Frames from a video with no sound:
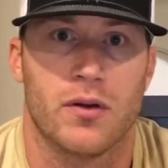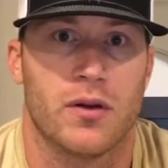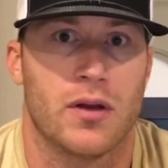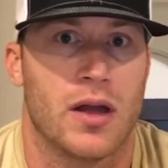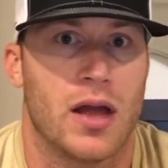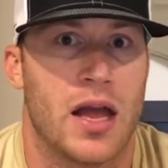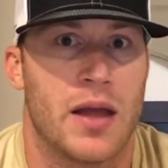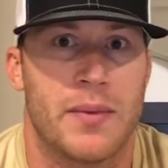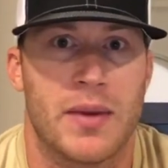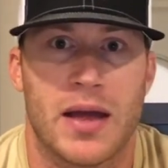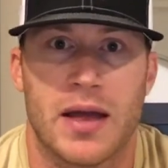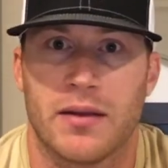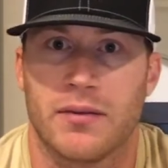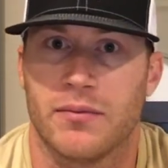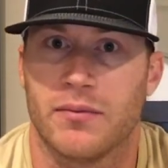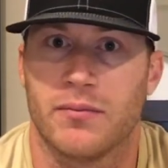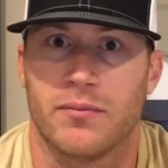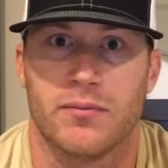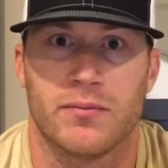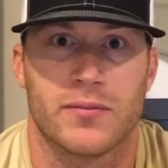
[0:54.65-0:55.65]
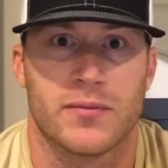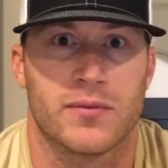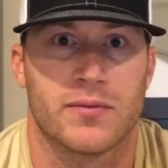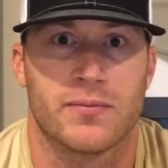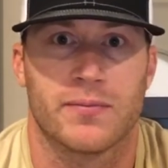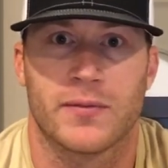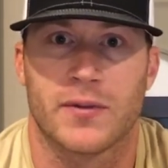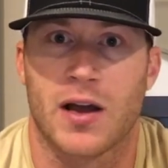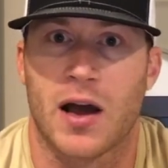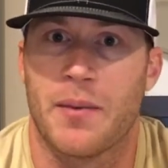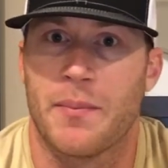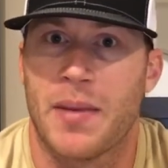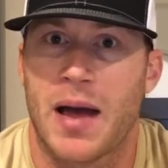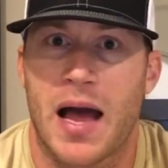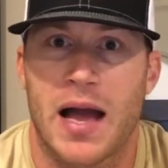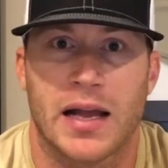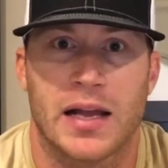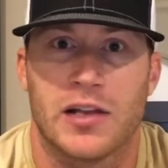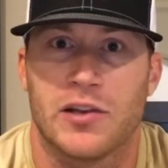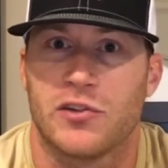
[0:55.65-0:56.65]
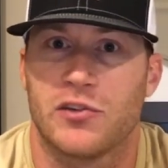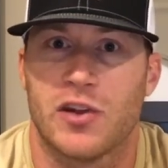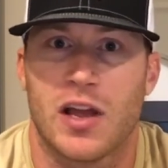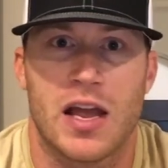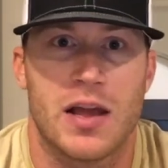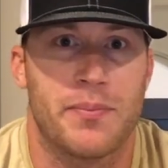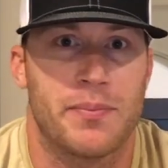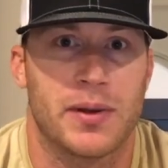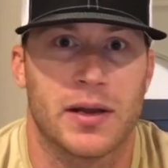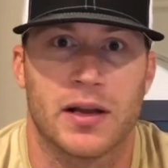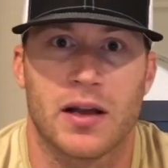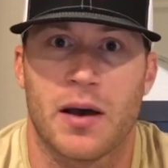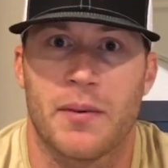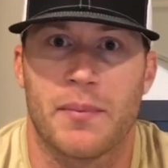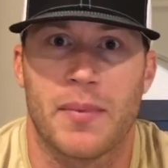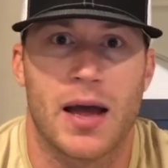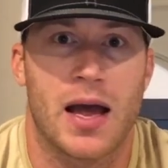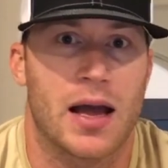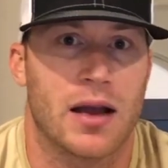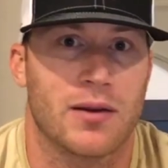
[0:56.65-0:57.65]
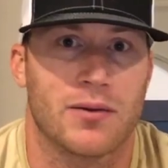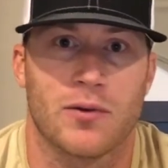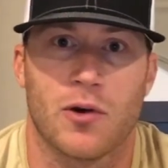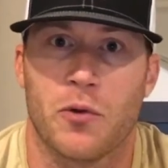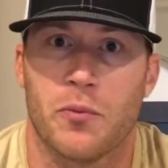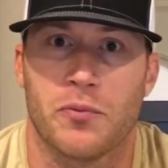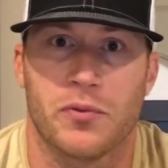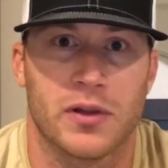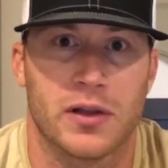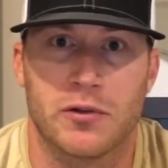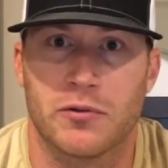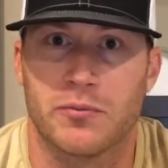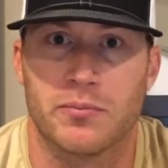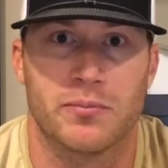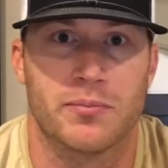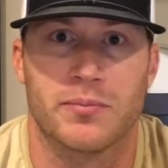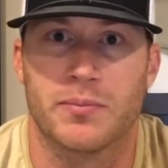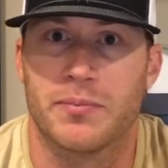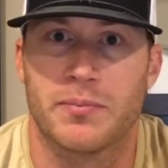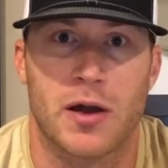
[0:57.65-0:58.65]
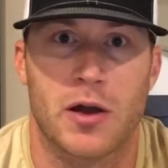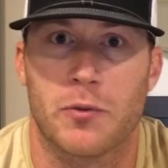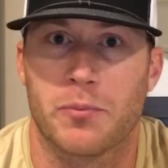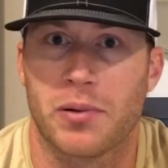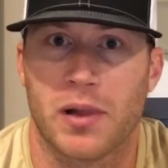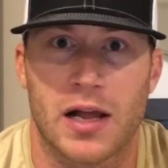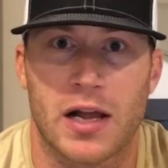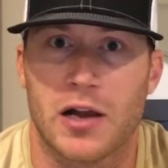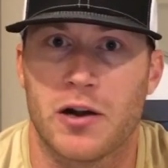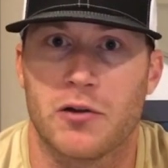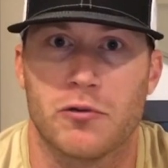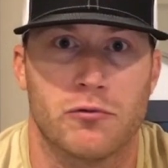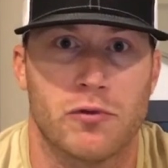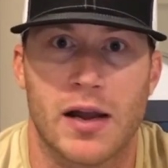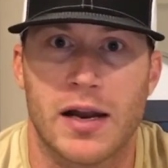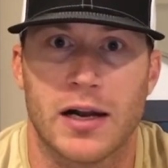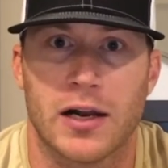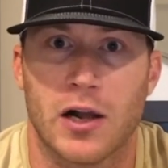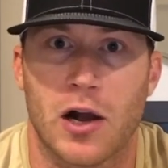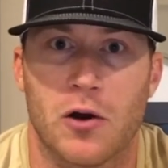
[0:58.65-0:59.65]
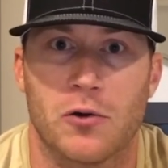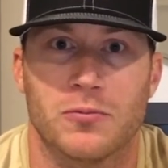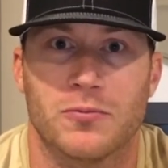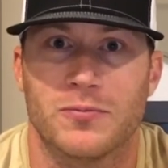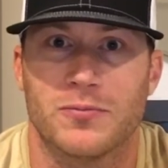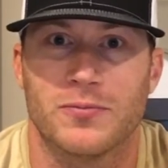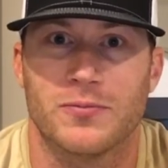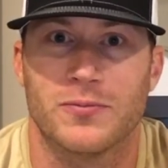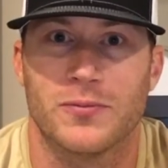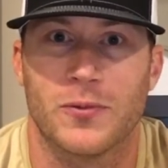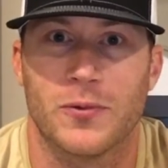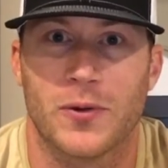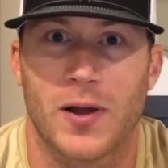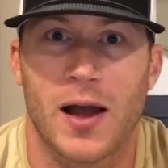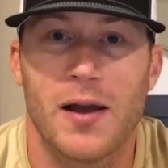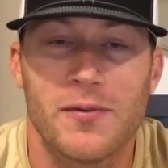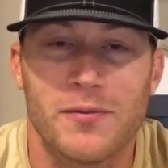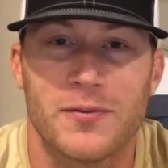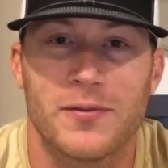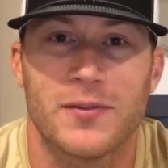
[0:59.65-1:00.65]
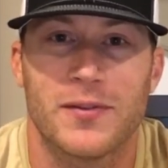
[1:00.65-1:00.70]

hey man, come back in shape and come back hopefully better player, ready to go, okay?